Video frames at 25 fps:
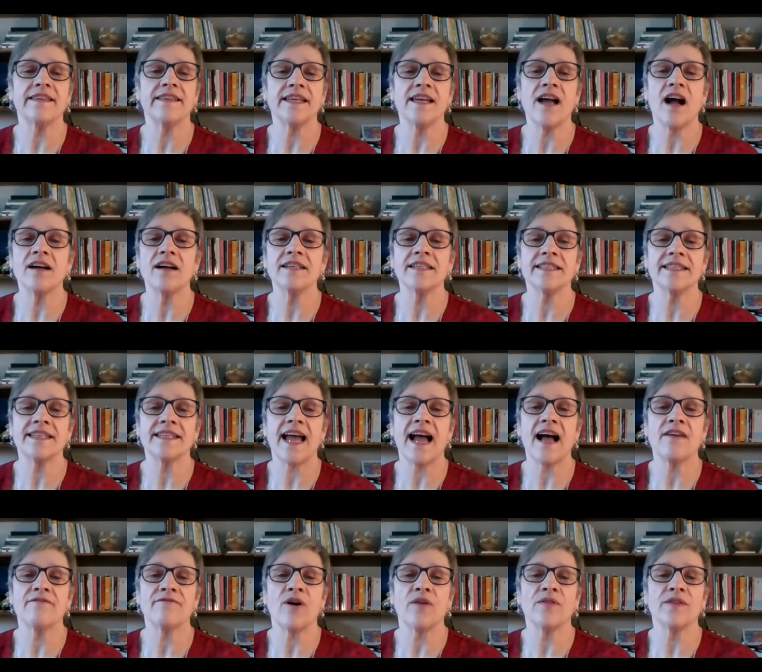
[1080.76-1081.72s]
the young
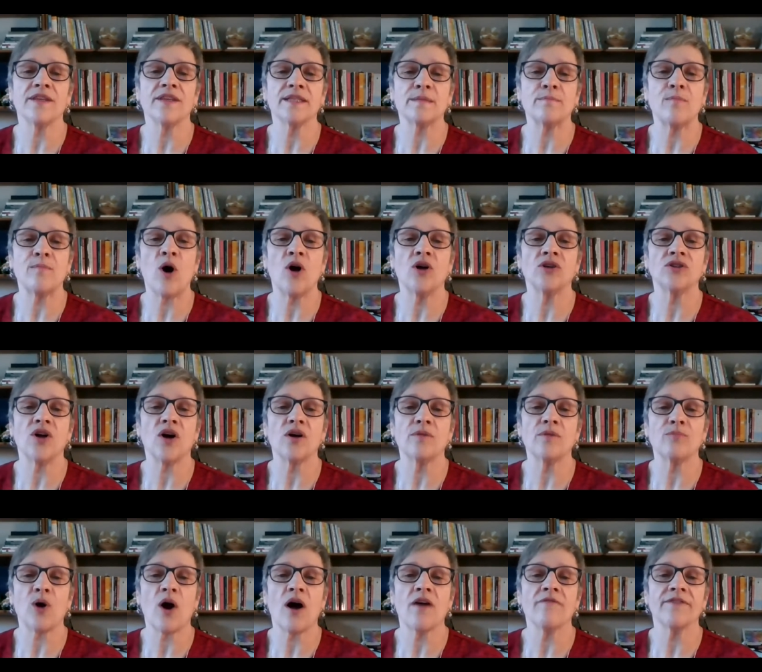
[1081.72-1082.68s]
staff on the small
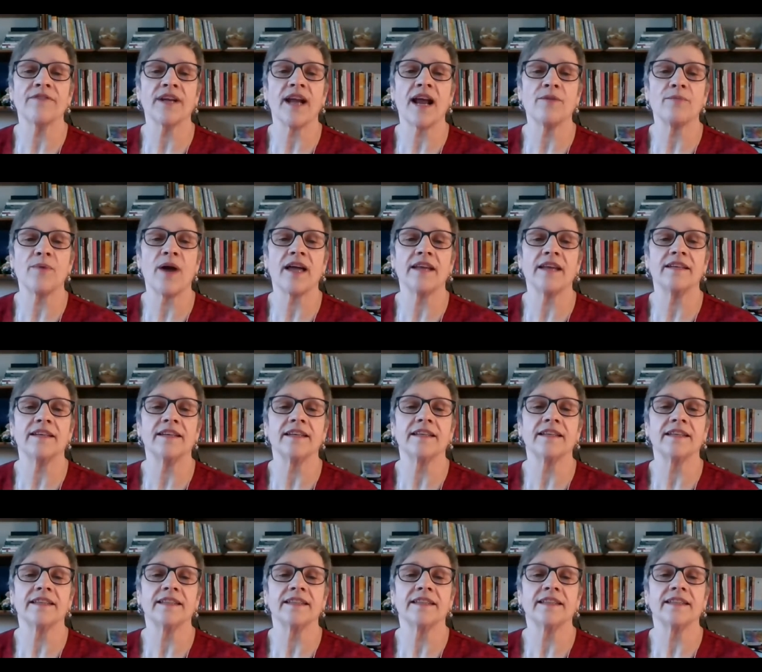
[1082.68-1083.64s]
nonprofit I run,
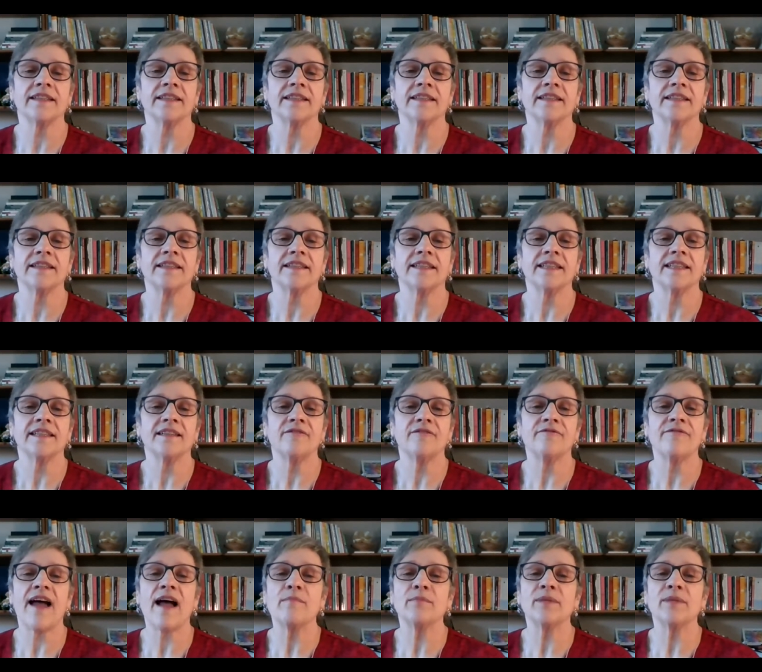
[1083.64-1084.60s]

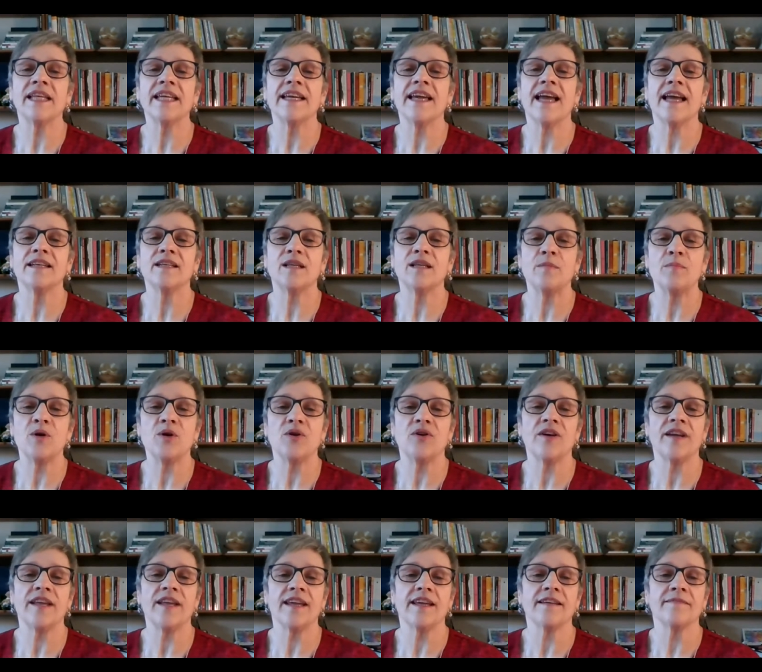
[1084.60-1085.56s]
family and
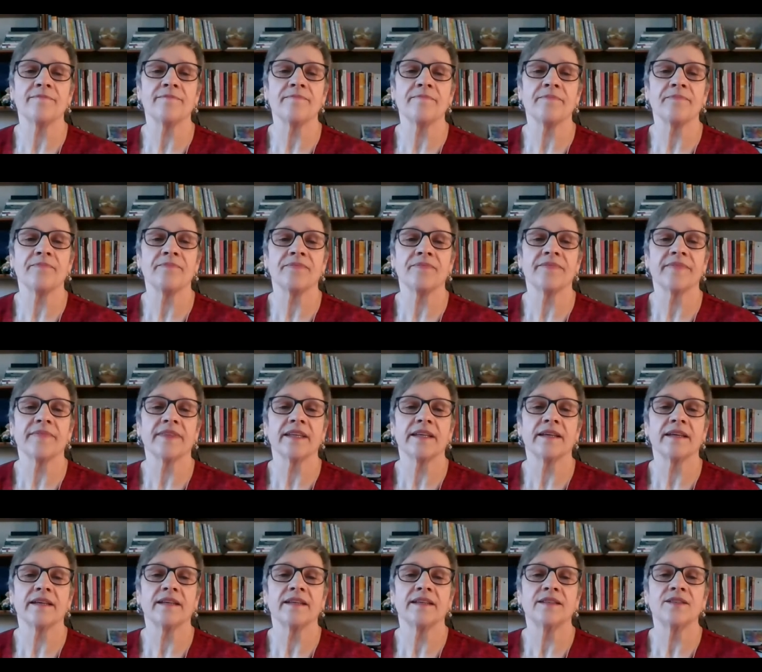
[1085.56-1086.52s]
community.
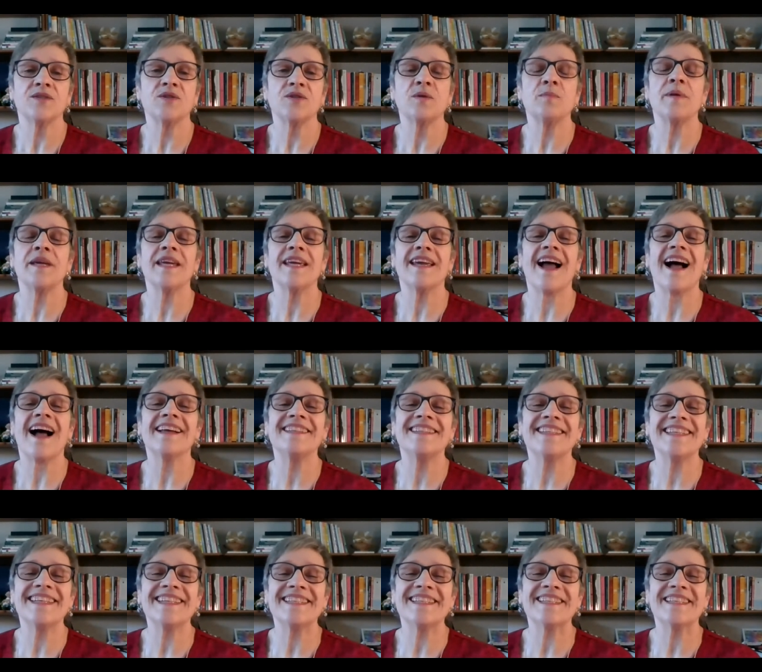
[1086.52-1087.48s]
To be a
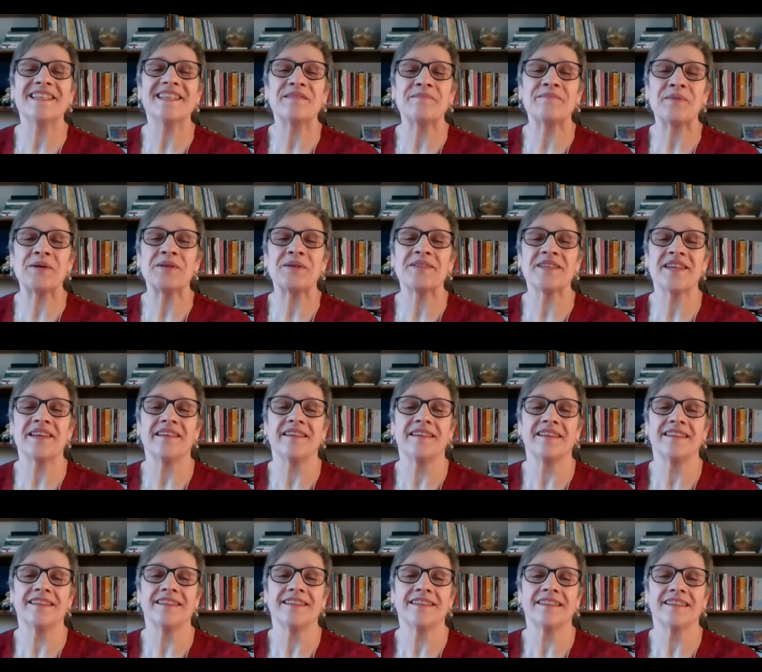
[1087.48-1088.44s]
decent
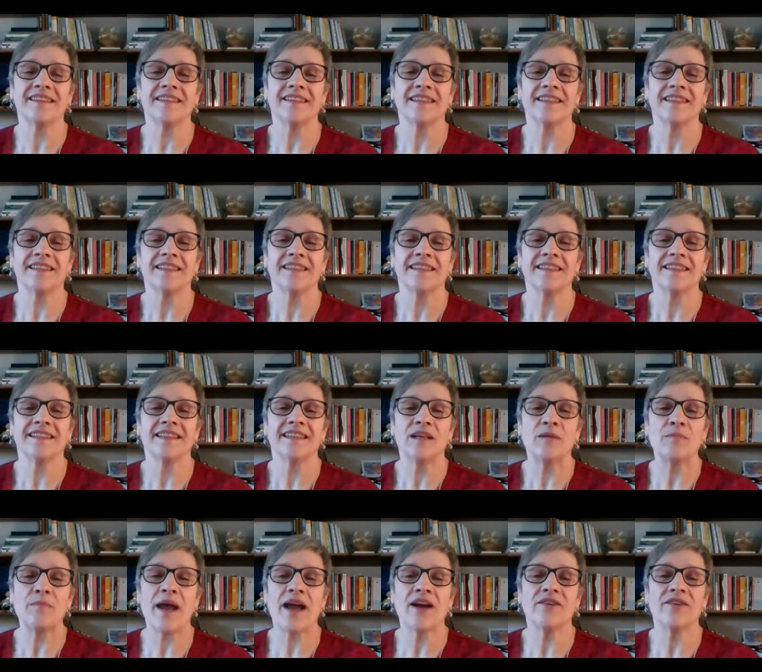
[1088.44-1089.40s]
person,
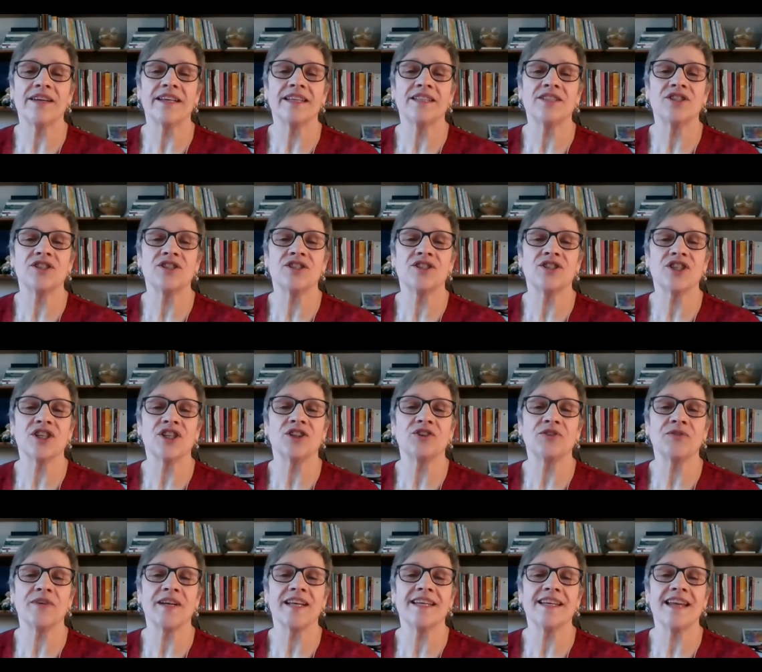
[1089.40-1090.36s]
marriage,
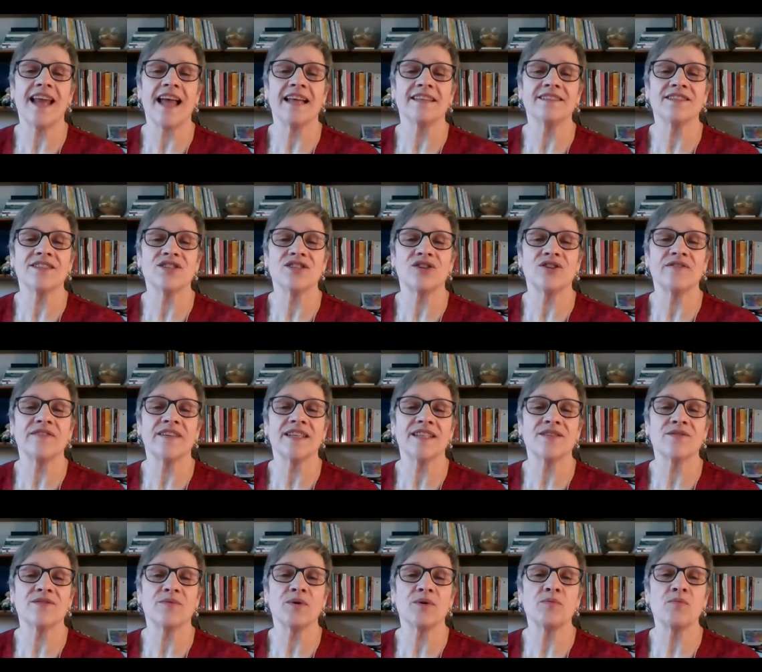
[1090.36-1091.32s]
children, and
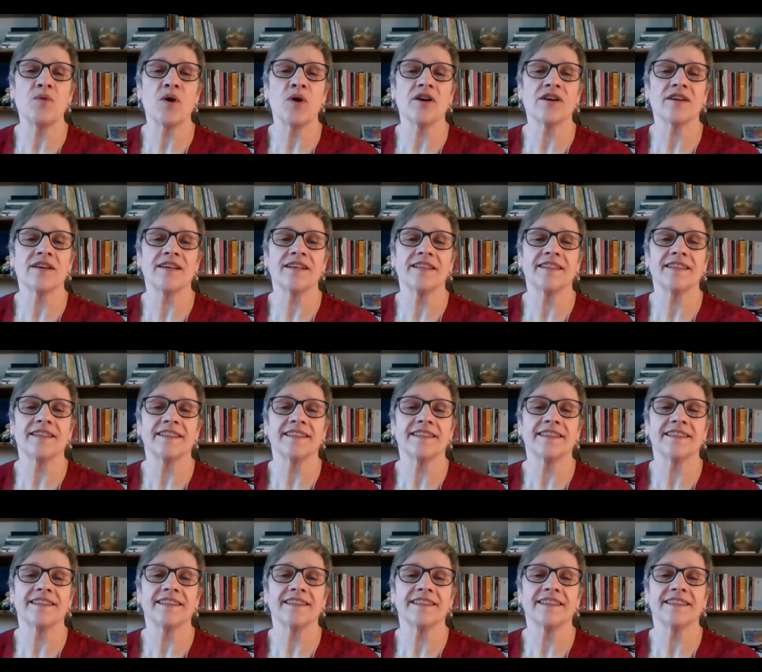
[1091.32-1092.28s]
service through work.
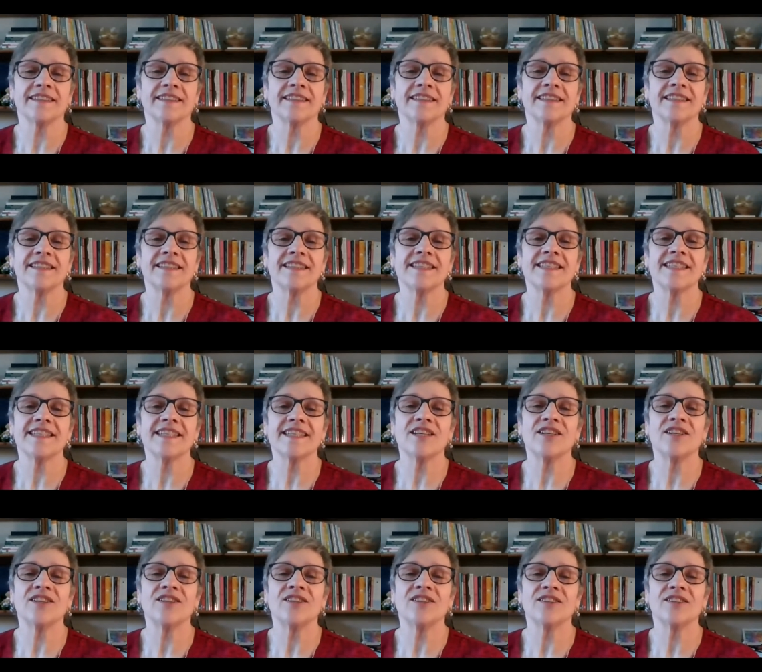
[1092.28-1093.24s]

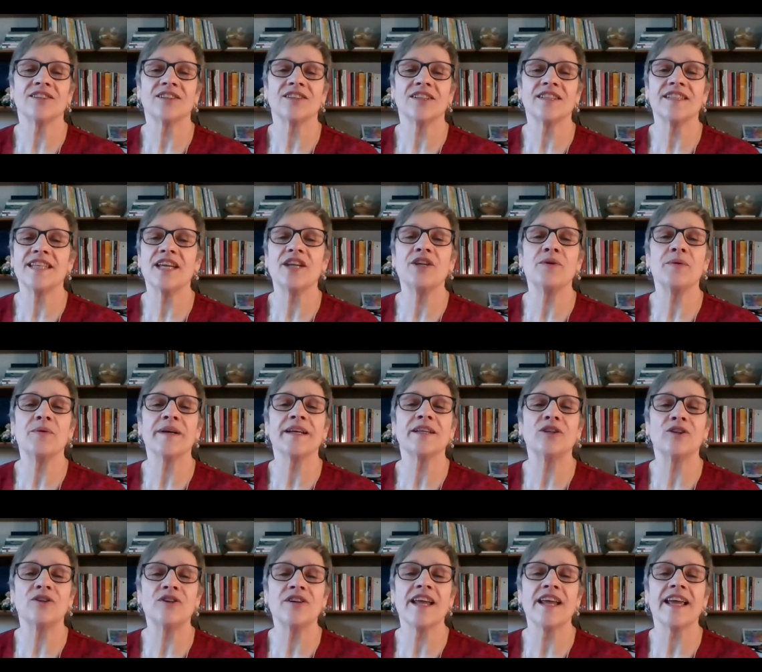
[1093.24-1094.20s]
Still continuing
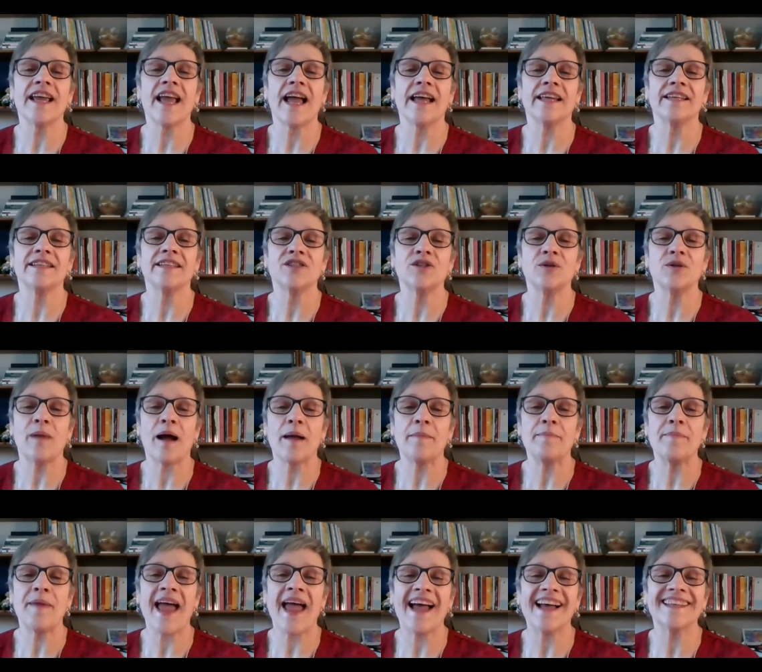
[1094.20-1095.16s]
learning, and to my
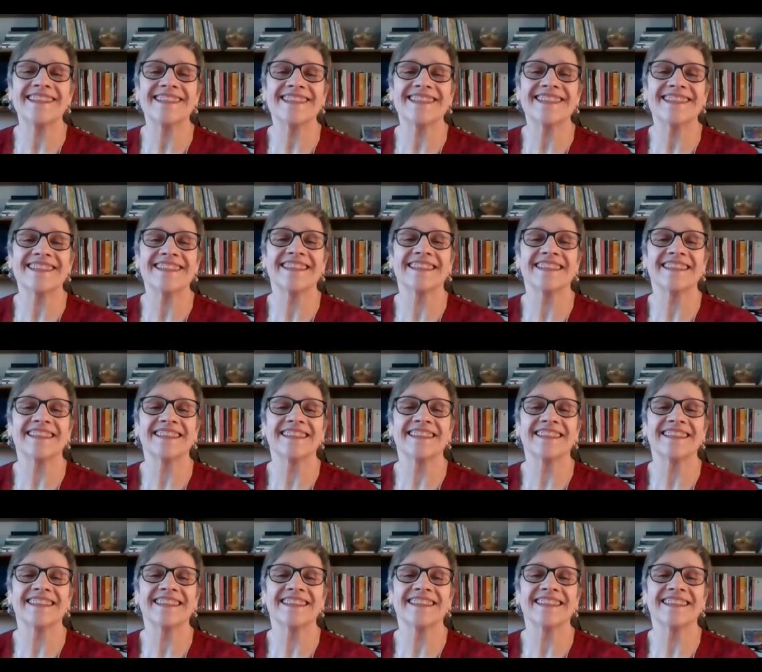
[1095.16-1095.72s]
pets,